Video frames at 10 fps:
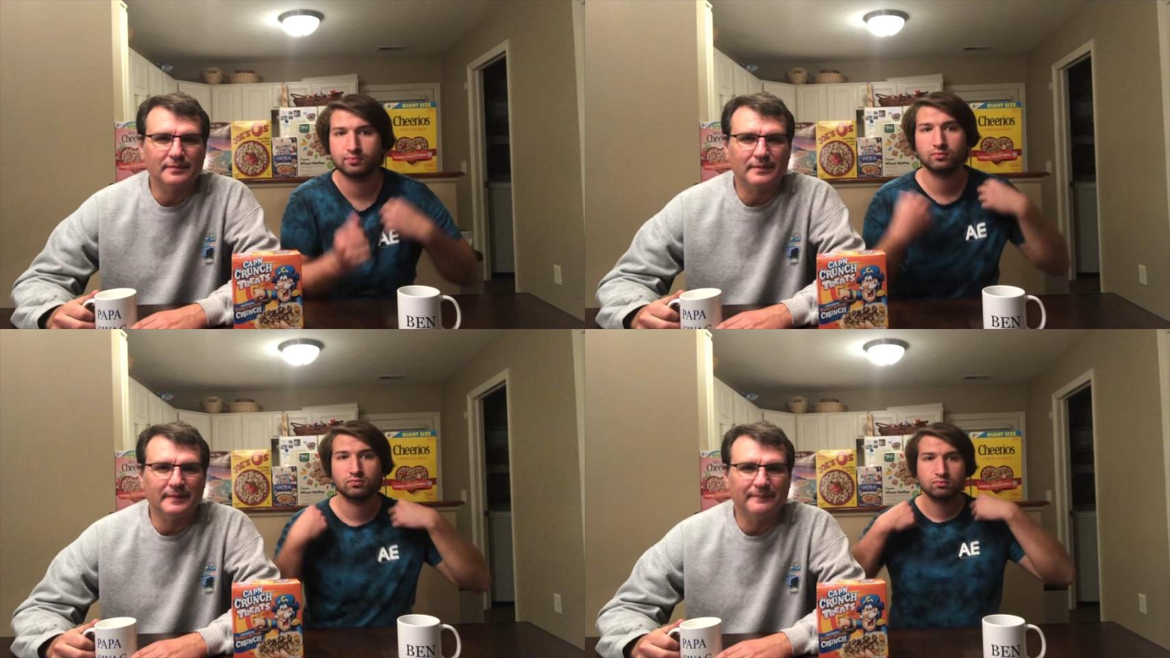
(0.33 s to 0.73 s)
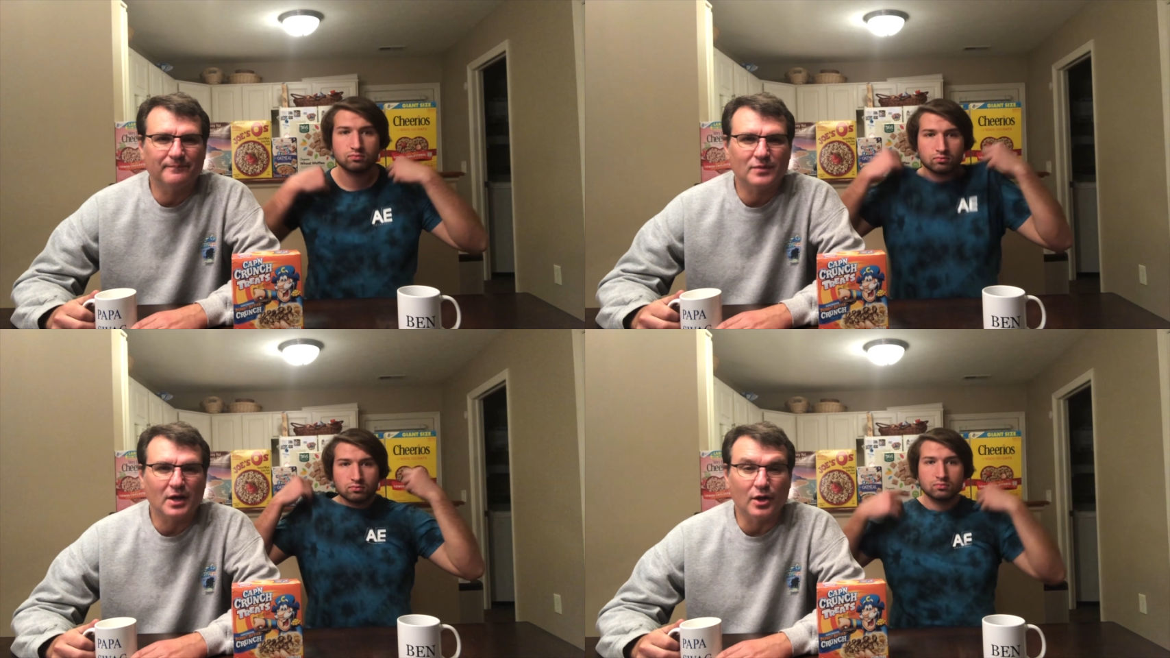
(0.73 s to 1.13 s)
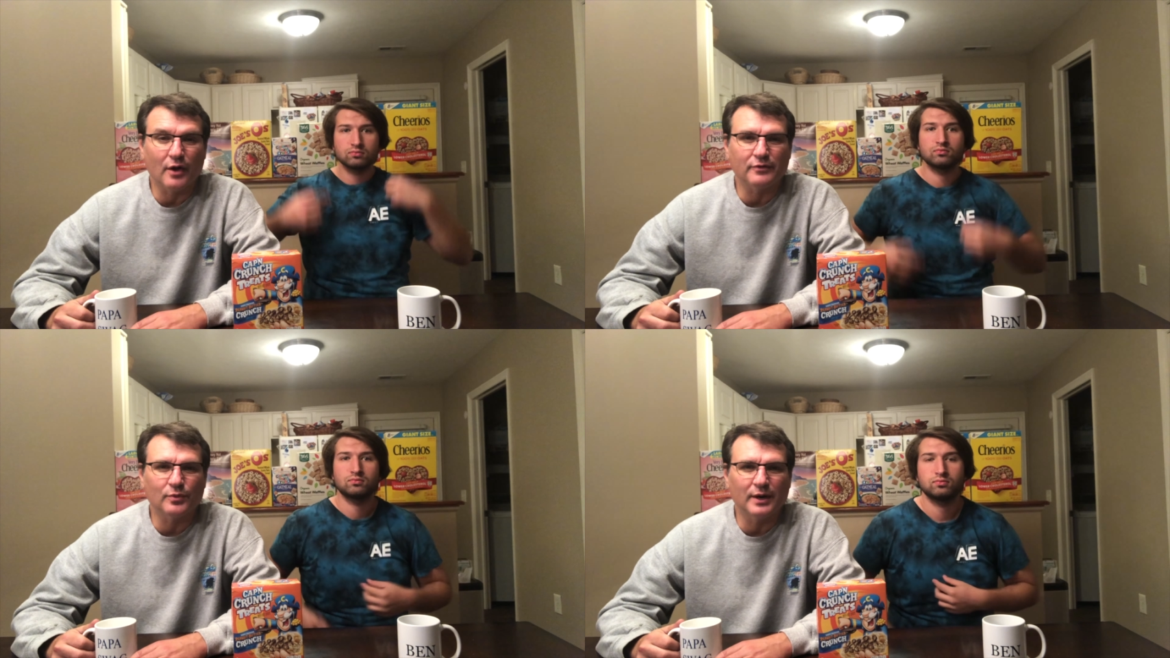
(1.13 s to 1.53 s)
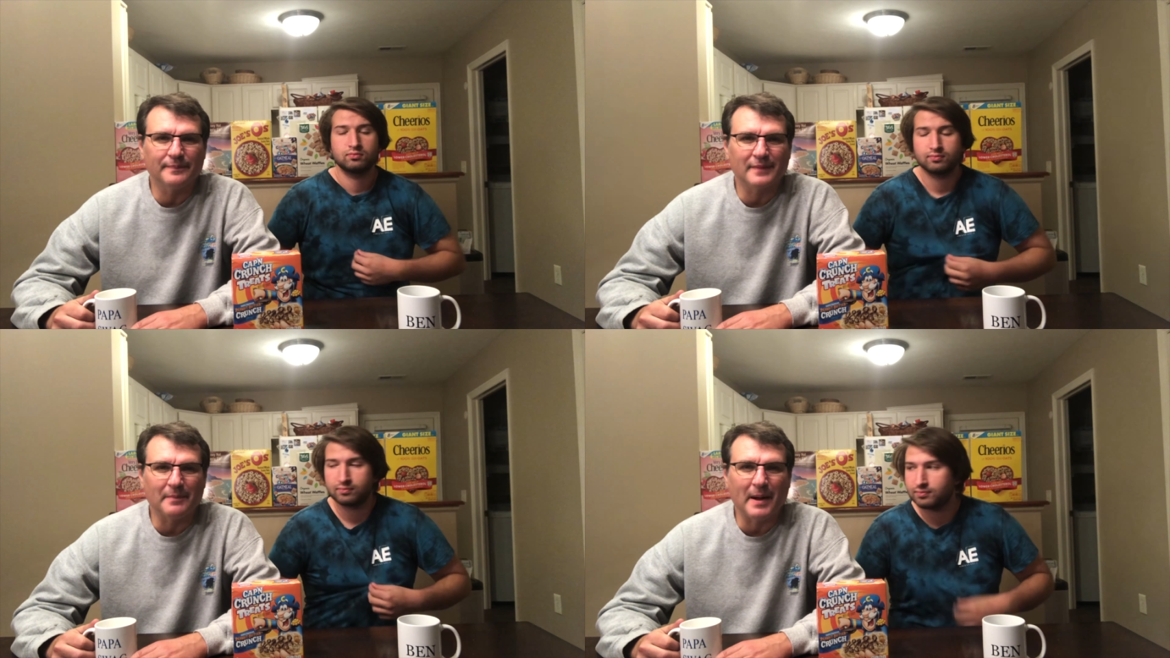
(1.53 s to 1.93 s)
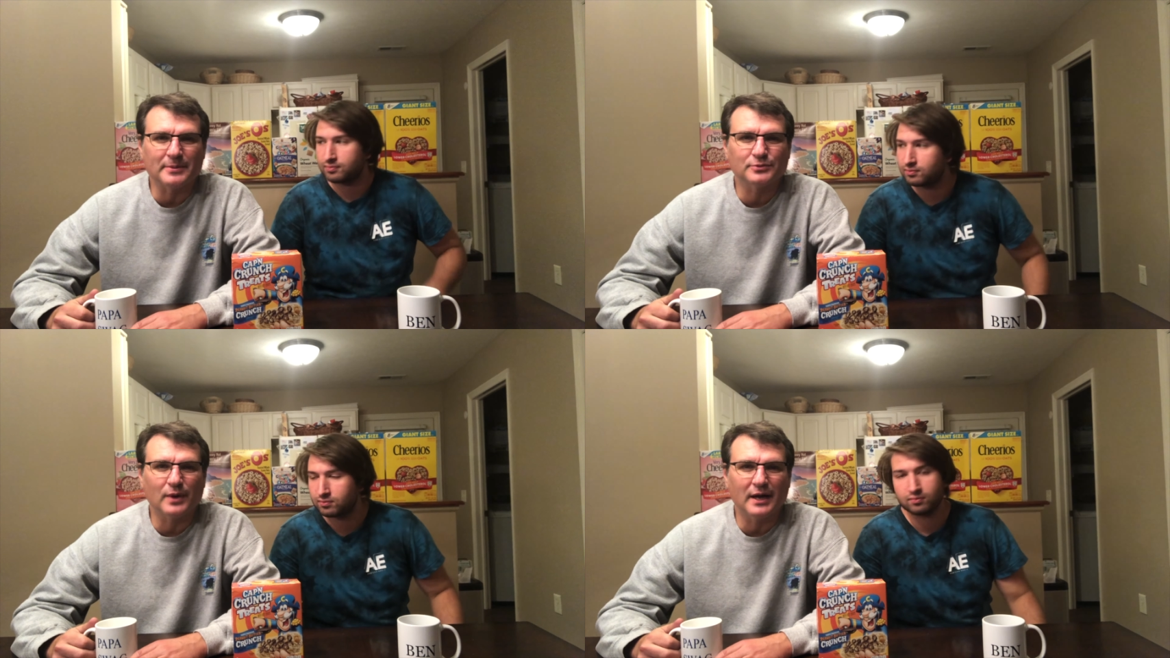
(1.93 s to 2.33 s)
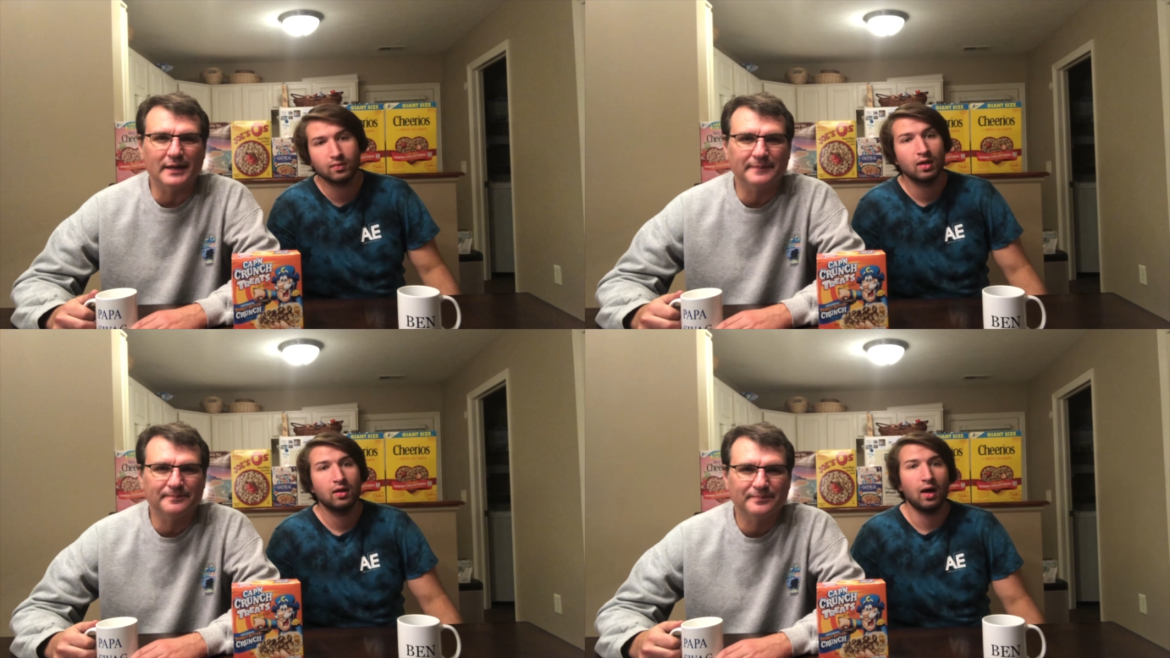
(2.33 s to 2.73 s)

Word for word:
Speaker 1: Hello everyone, I'm Papa Swag.